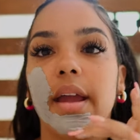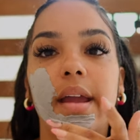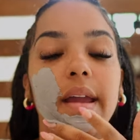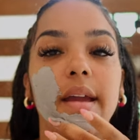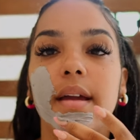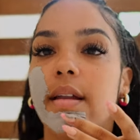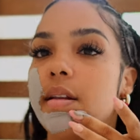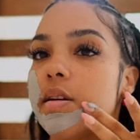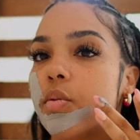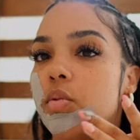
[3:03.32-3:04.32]

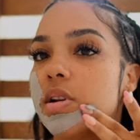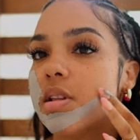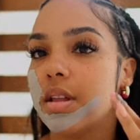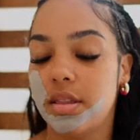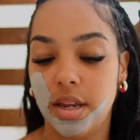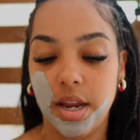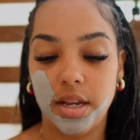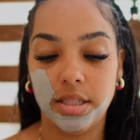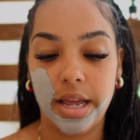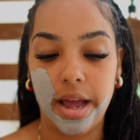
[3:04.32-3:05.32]
And one of the
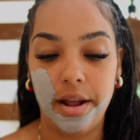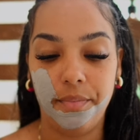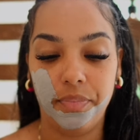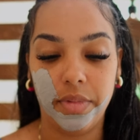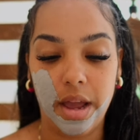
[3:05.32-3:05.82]
things that